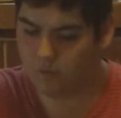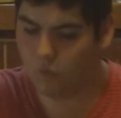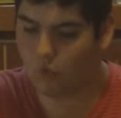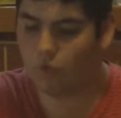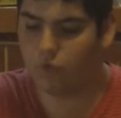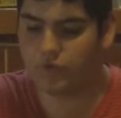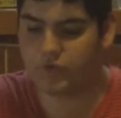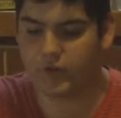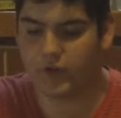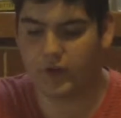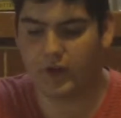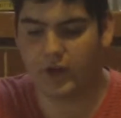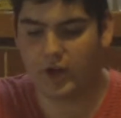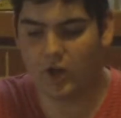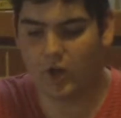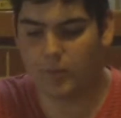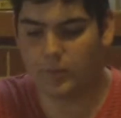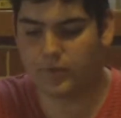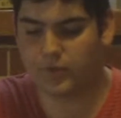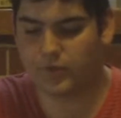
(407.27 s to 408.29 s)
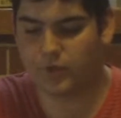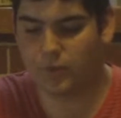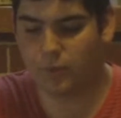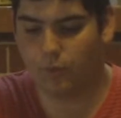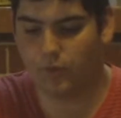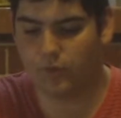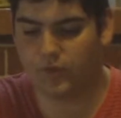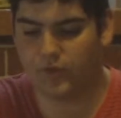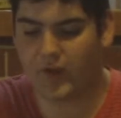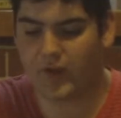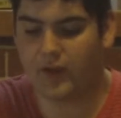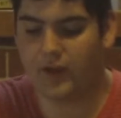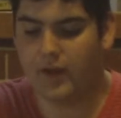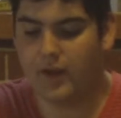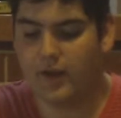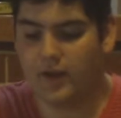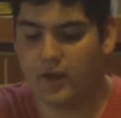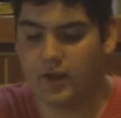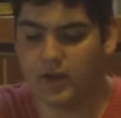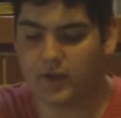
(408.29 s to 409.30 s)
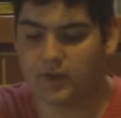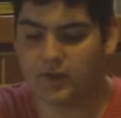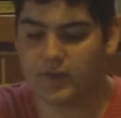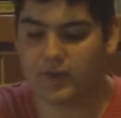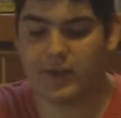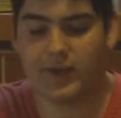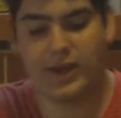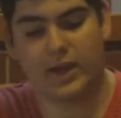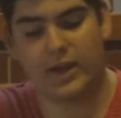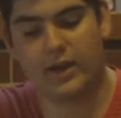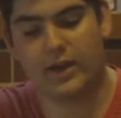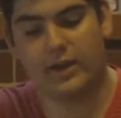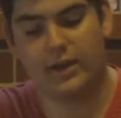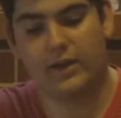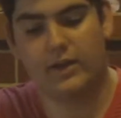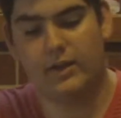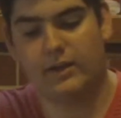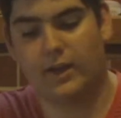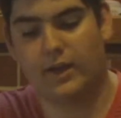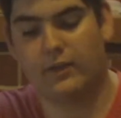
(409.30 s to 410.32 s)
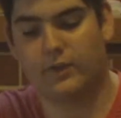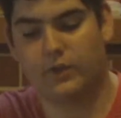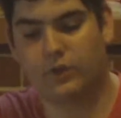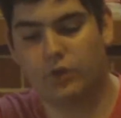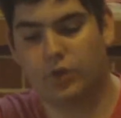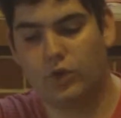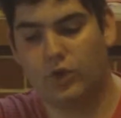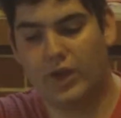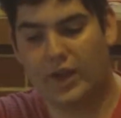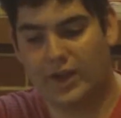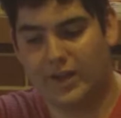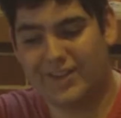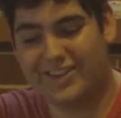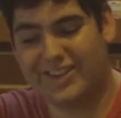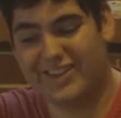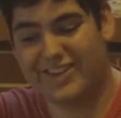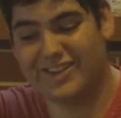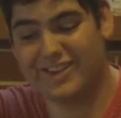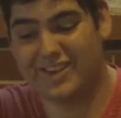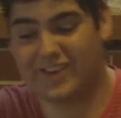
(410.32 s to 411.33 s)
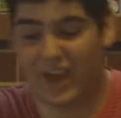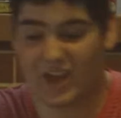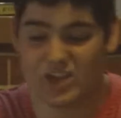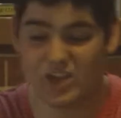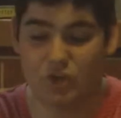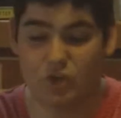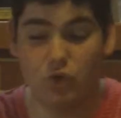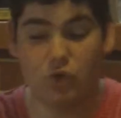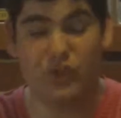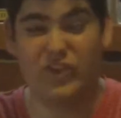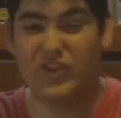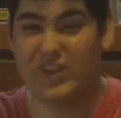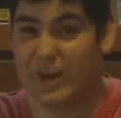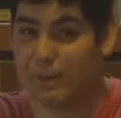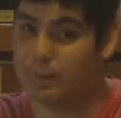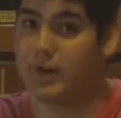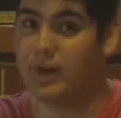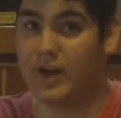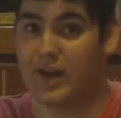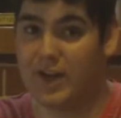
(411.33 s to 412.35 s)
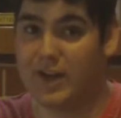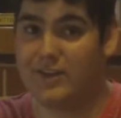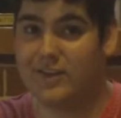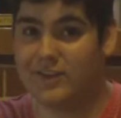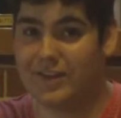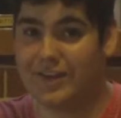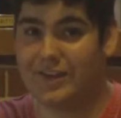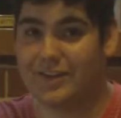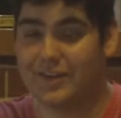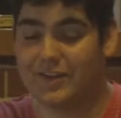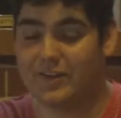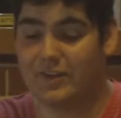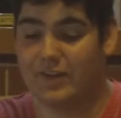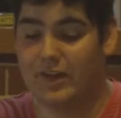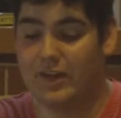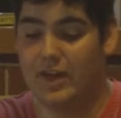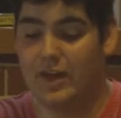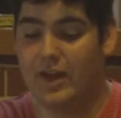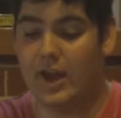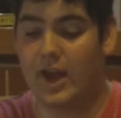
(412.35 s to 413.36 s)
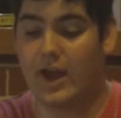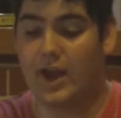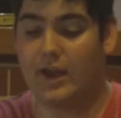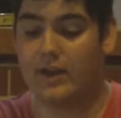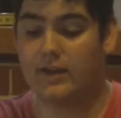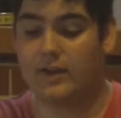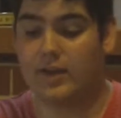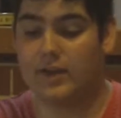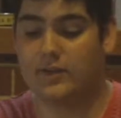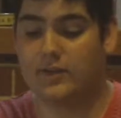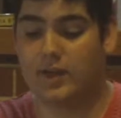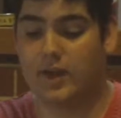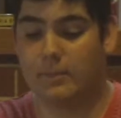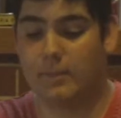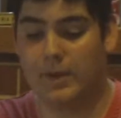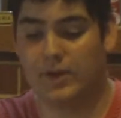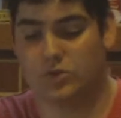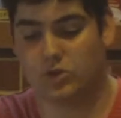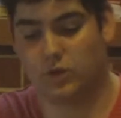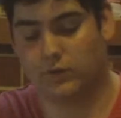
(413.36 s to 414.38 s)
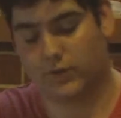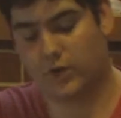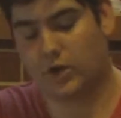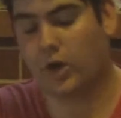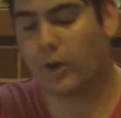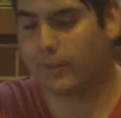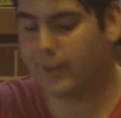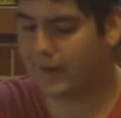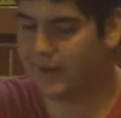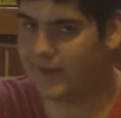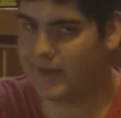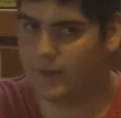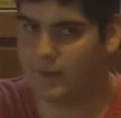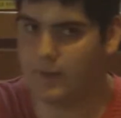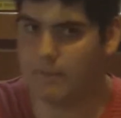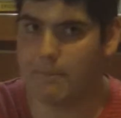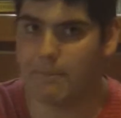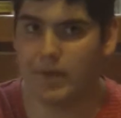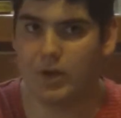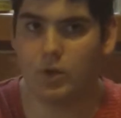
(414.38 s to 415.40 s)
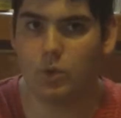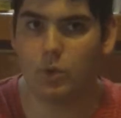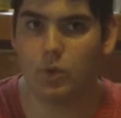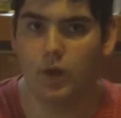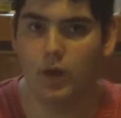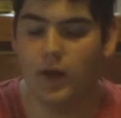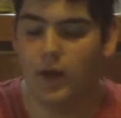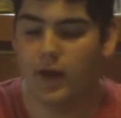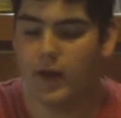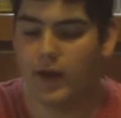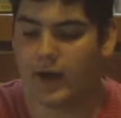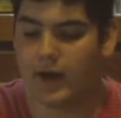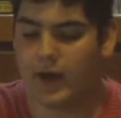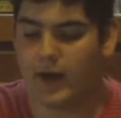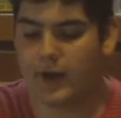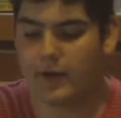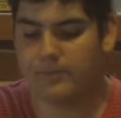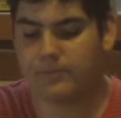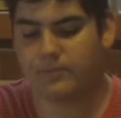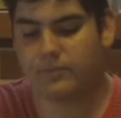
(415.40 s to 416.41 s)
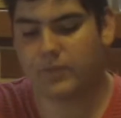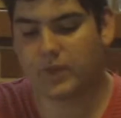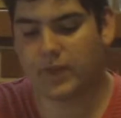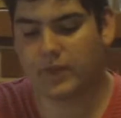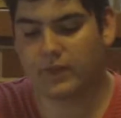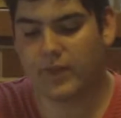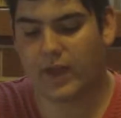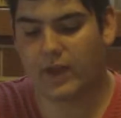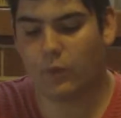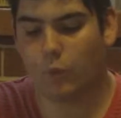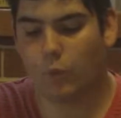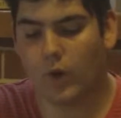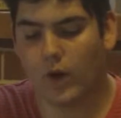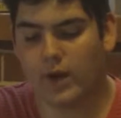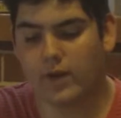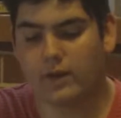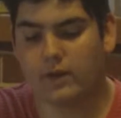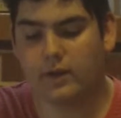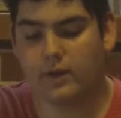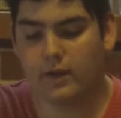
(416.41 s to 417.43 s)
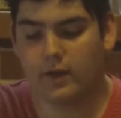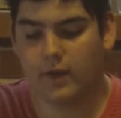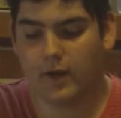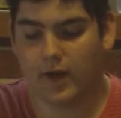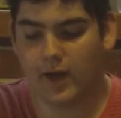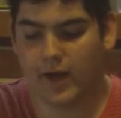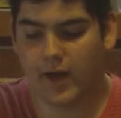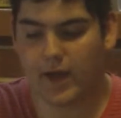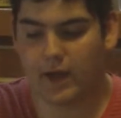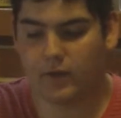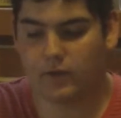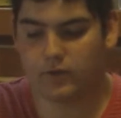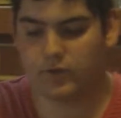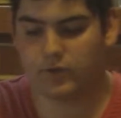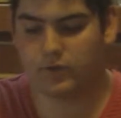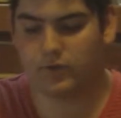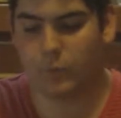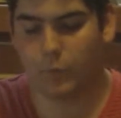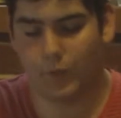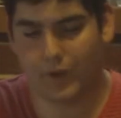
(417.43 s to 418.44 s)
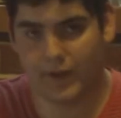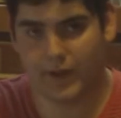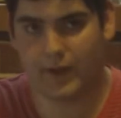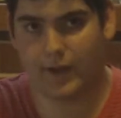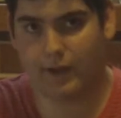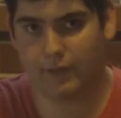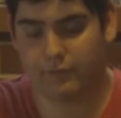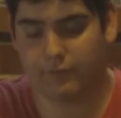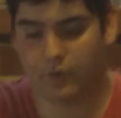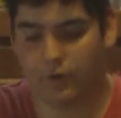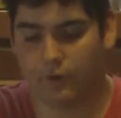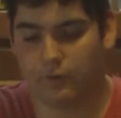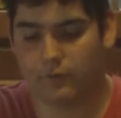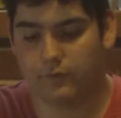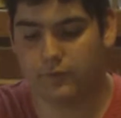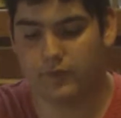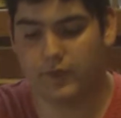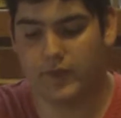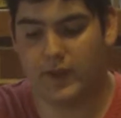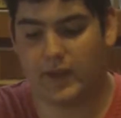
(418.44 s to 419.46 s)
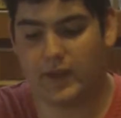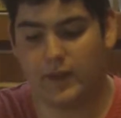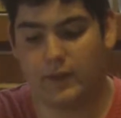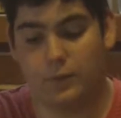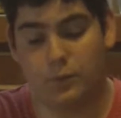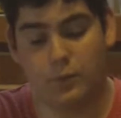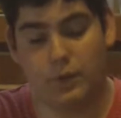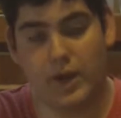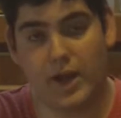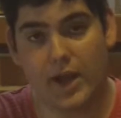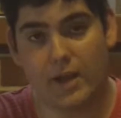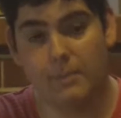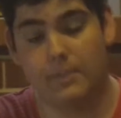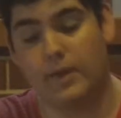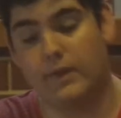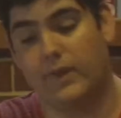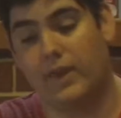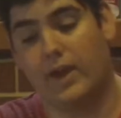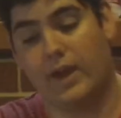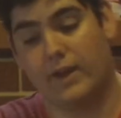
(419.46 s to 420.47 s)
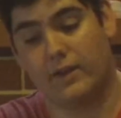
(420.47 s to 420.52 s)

also helps towards that. You can see here that the 2 heat sinks, it's actually 2 separate heat sinks, and there's a mixture of copper in the middle. That one houses one half of the RAM and the